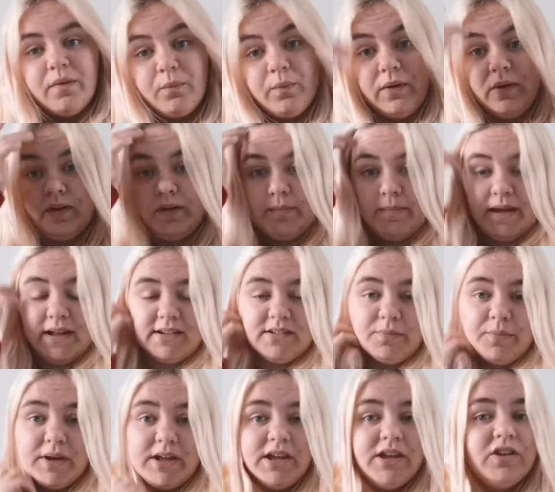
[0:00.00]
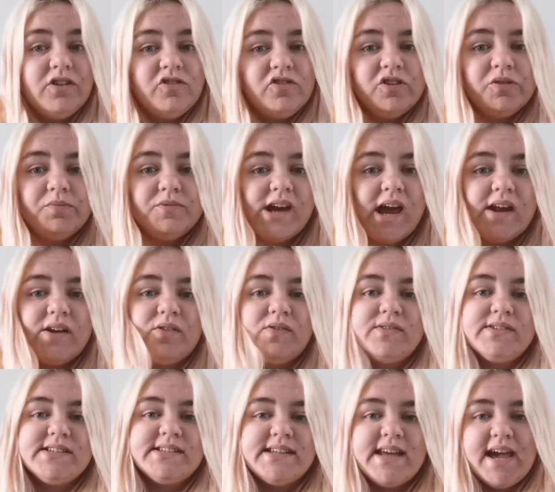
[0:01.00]
welcome back to my YouTube
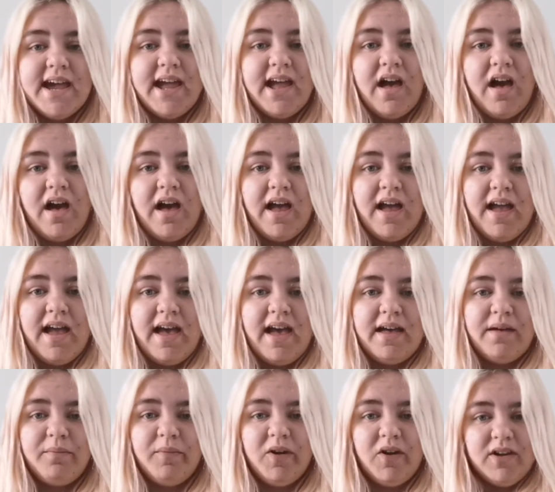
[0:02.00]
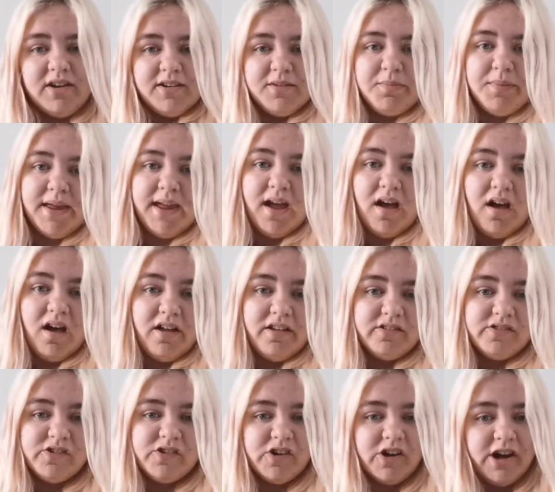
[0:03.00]
channel. Today I am going to be
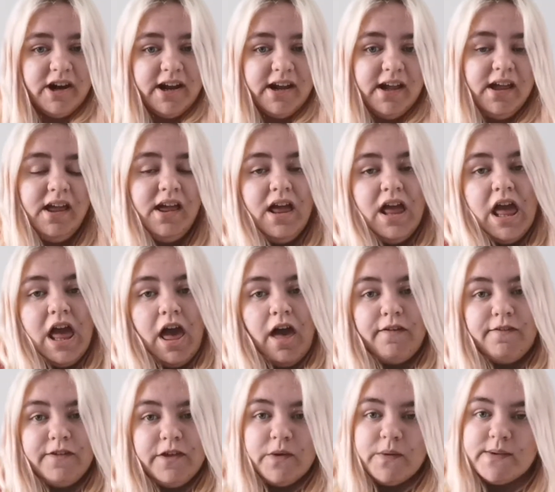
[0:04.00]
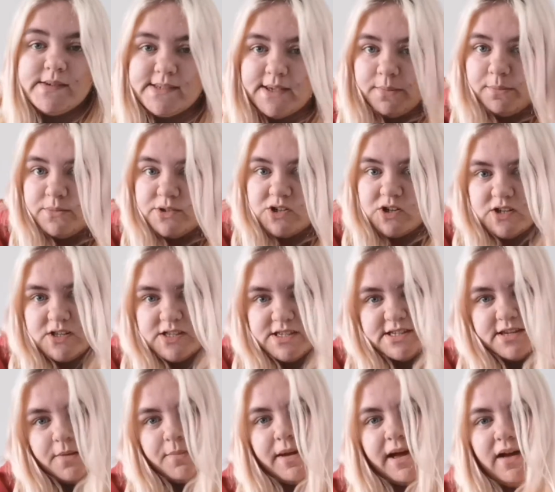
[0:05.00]
answering a few
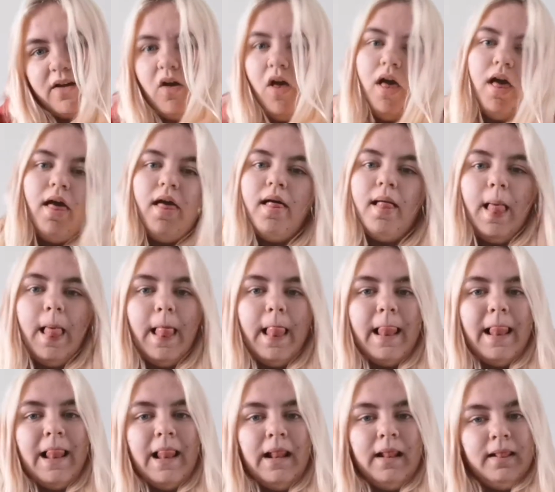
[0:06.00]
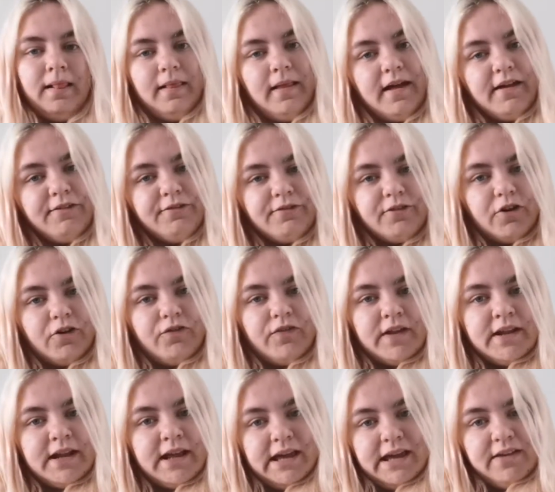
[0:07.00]
assumptions about life of
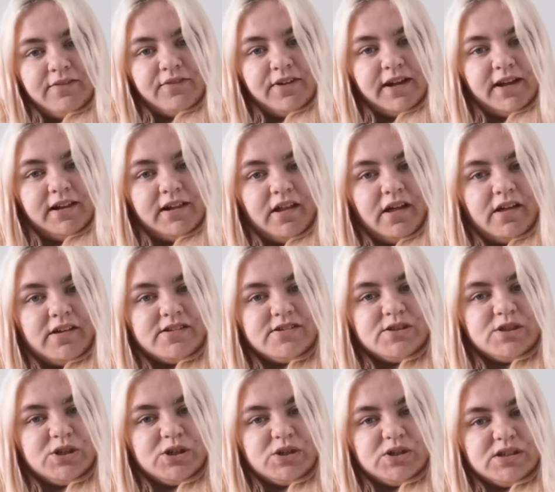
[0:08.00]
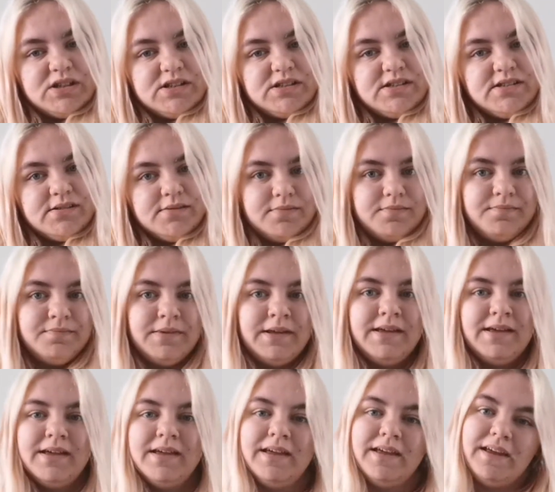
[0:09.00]
an evening class student.
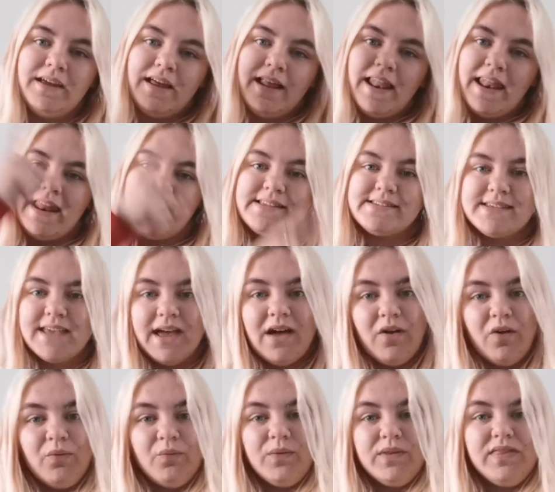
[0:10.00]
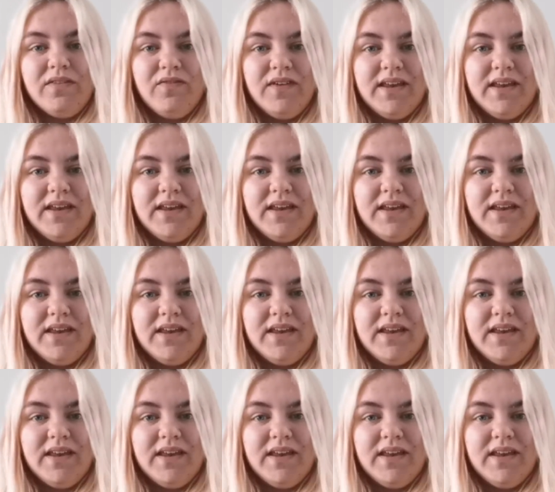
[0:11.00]
Let's get on with the